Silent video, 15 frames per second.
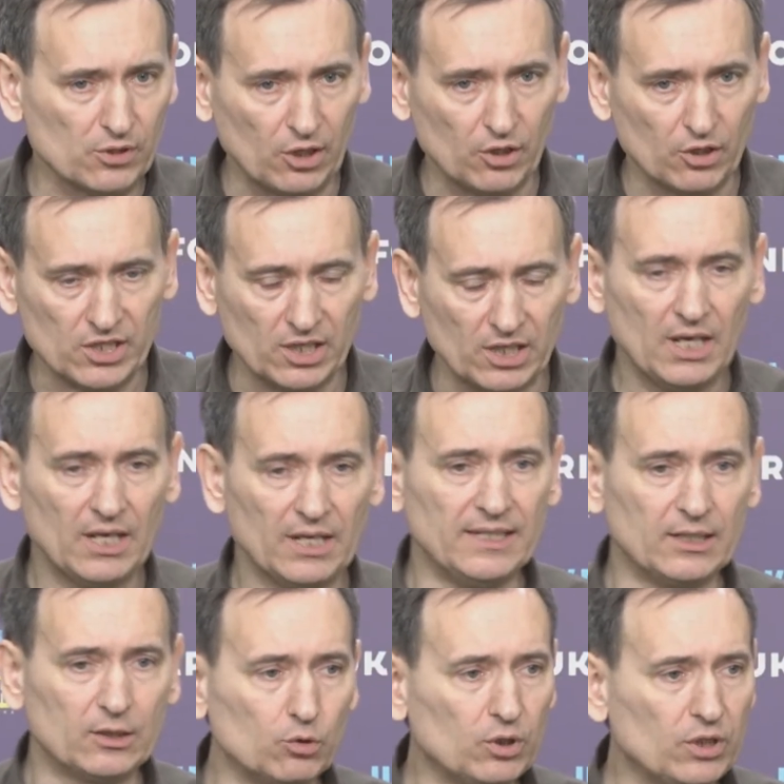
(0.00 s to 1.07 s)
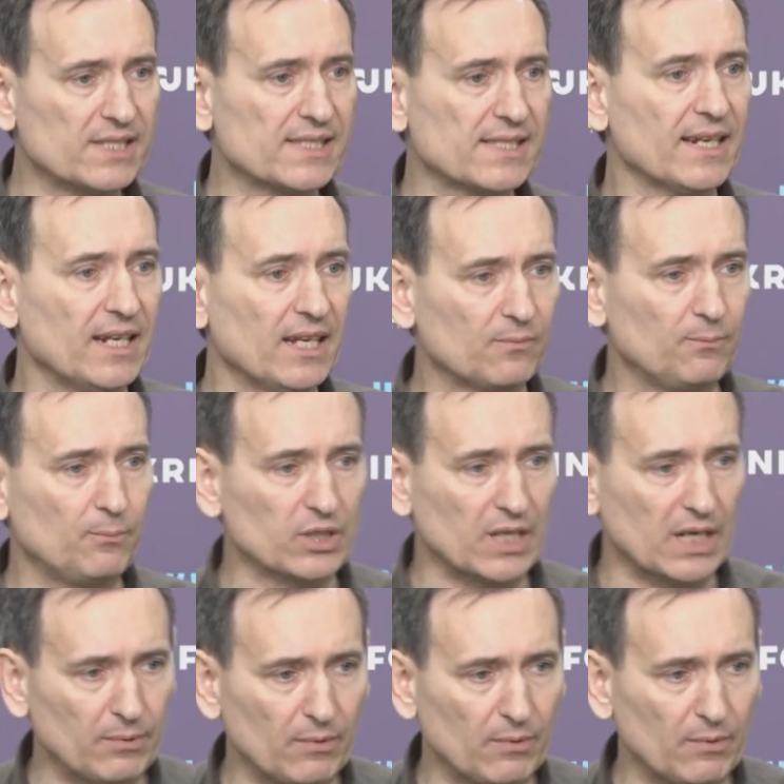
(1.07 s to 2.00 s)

all the servicemen who